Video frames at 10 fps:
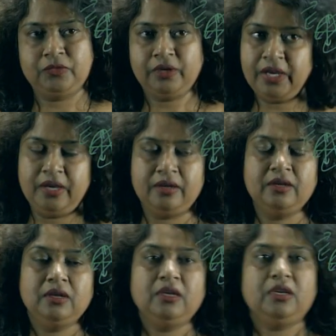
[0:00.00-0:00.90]
Okay.
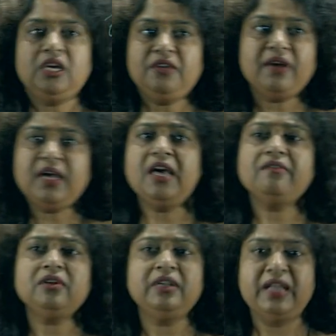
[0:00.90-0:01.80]
Now, if I have
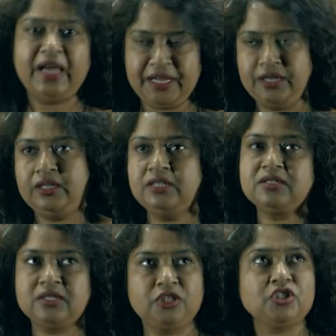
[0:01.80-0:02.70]
a light in
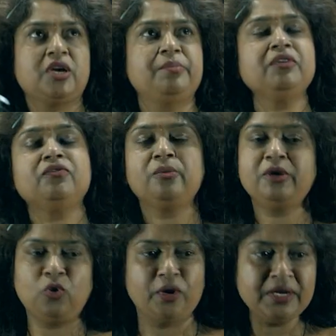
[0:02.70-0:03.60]
such coming from an
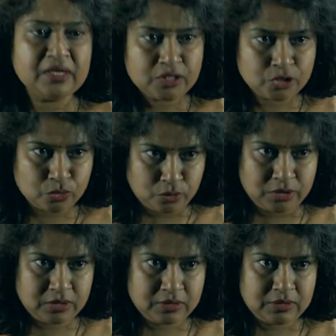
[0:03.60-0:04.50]
ordinary
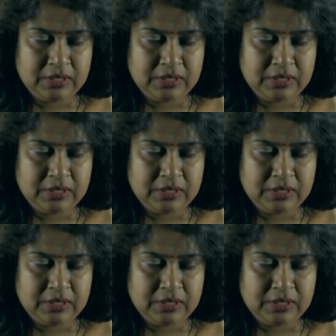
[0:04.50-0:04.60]
source